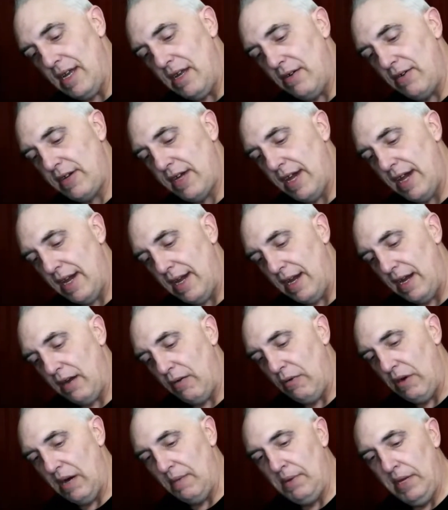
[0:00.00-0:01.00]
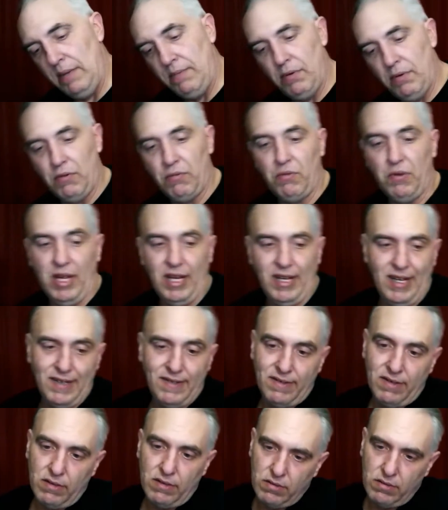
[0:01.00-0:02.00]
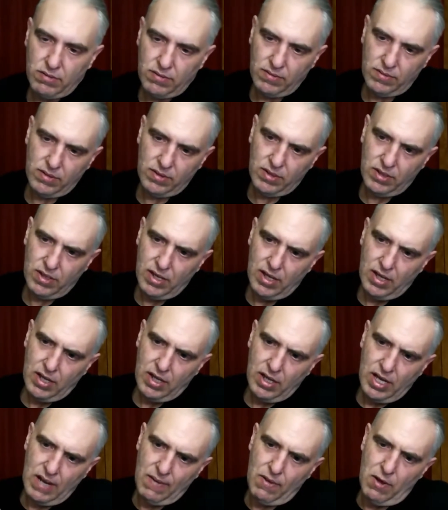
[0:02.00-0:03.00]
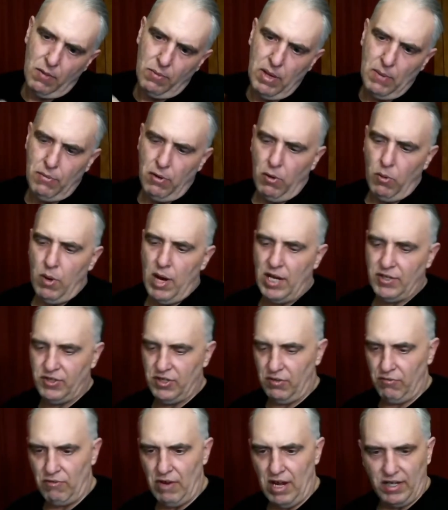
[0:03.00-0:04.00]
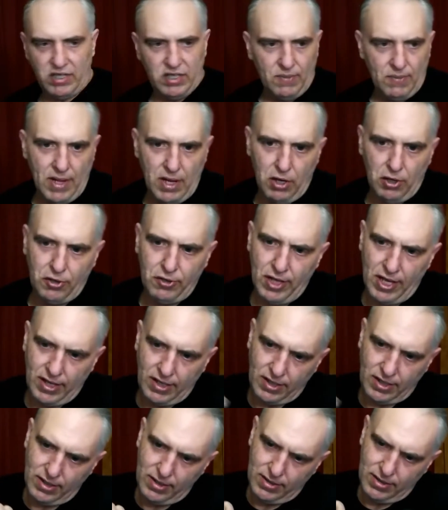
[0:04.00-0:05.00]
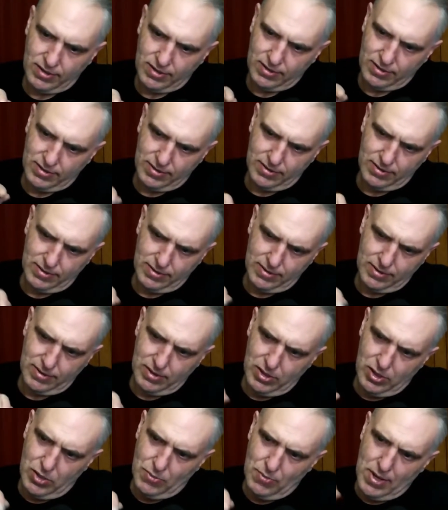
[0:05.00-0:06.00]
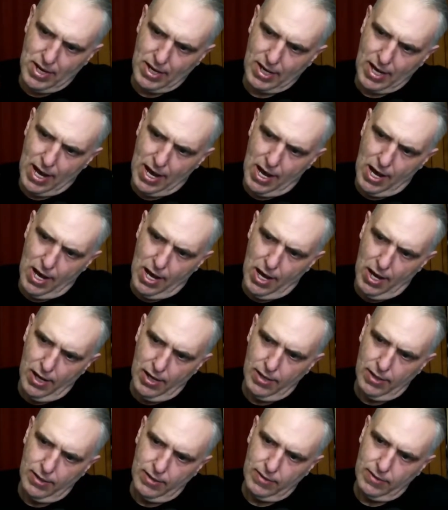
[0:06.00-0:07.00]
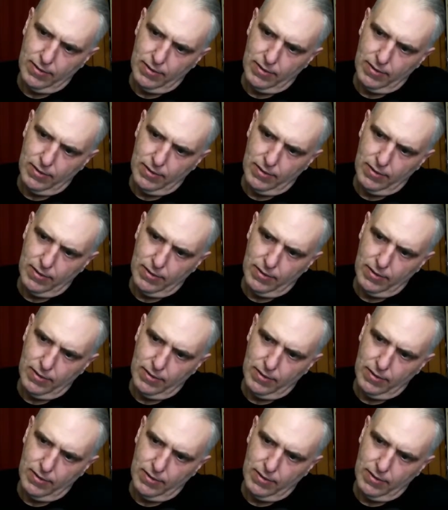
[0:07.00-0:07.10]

opinion. Don't care what people write it. Even though people are watching Rotten Tomatoes like, oh my God,